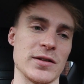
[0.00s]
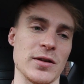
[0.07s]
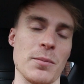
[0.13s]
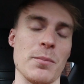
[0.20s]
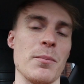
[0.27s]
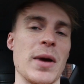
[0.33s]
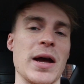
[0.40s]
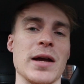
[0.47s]
so
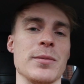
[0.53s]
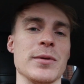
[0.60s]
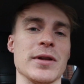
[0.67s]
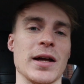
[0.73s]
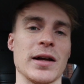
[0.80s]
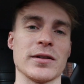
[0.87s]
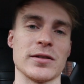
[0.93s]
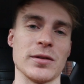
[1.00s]
maybe
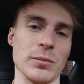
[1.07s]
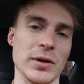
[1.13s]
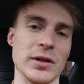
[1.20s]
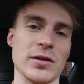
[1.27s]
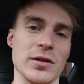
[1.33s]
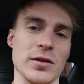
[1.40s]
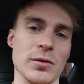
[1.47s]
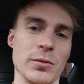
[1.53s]
that's something
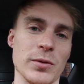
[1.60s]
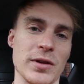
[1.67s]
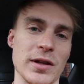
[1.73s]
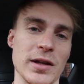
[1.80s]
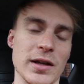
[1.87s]
to do with